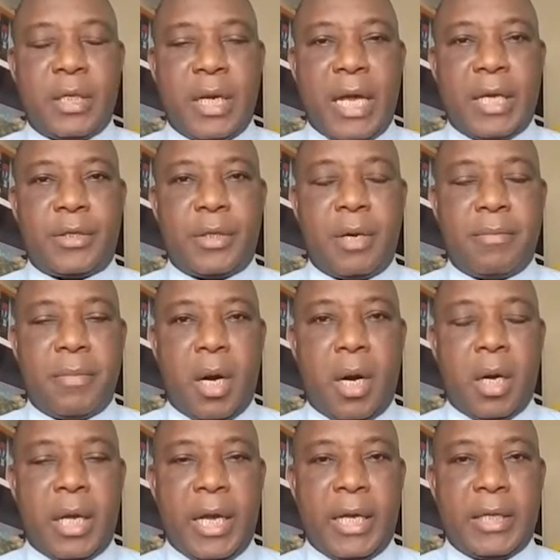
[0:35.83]
the Nigerian
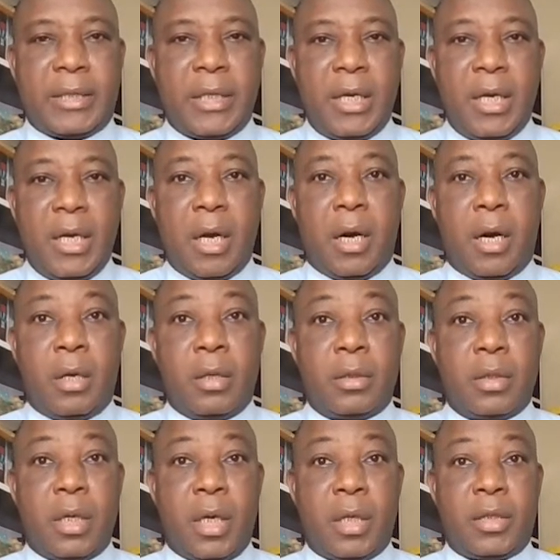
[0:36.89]
market
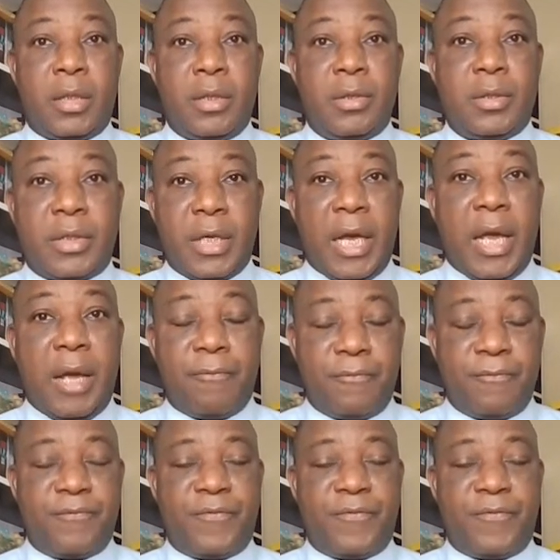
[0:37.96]
on Tuesday,